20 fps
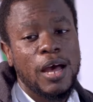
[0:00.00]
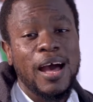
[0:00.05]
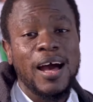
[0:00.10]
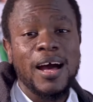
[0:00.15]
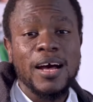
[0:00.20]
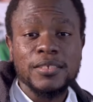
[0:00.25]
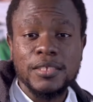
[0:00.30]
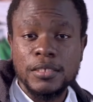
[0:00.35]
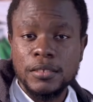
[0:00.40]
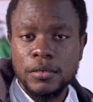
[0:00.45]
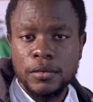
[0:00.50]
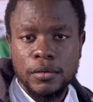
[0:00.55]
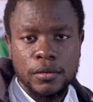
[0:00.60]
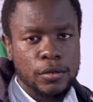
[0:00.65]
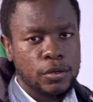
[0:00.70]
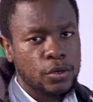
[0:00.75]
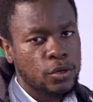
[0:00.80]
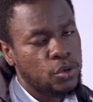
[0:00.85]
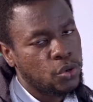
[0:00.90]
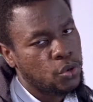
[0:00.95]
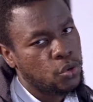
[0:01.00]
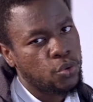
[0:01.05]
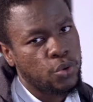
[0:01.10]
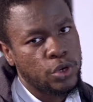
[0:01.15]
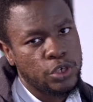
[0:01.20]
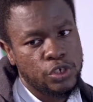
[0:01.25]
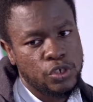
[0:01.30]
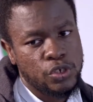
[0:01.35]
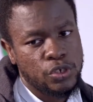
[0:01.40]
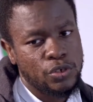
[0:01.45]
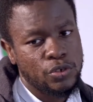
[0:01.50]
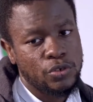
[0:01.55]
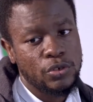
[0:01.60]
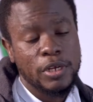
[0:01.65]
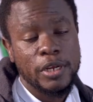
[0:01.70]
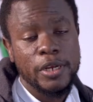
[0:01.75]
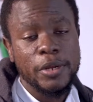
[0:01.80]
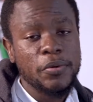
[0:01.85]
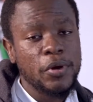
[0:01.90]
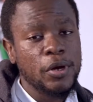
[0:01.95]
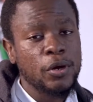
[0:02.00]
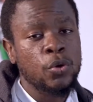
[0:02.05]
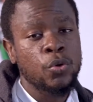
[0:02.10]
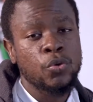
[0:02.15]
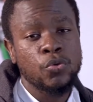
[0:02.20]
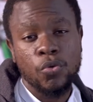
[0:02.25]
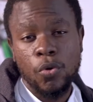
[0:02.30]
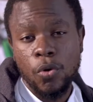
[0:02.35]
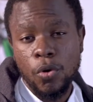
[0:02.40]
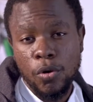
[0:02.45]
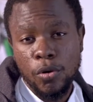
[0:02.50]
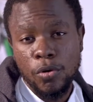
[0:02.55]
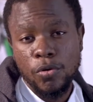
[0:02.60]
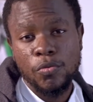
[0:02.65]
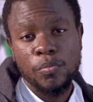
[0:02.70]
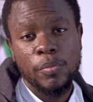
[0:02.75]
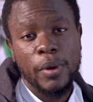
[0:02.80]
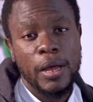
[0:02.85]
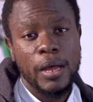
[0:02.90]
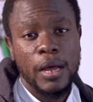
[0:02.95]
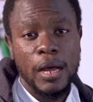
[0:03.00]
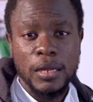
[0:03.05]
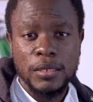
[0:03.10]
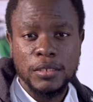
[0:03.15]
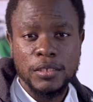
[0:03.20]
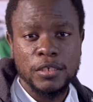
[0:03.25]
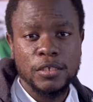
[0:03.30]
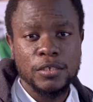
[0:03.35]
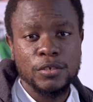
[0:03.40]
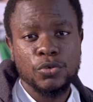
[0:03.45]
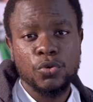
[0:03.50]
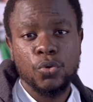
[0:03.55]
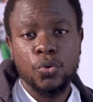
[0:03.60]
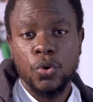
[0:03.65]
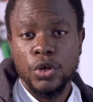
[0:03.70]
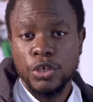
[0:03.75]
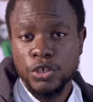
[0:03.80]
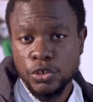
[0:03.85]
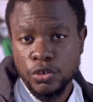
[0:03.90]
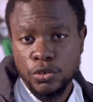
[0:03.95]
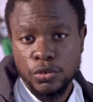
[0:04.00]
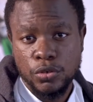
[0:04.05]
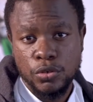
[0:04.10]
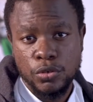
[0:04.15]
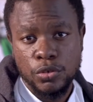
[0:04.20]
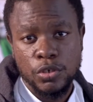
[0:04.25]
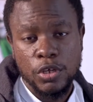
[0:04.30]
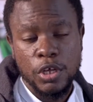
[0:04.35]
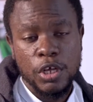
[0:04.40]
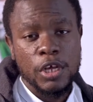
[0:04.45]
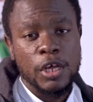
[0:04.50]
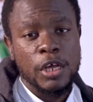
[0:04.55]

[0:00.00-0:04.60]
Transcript: ask questions. You can never go wrong by asking questions.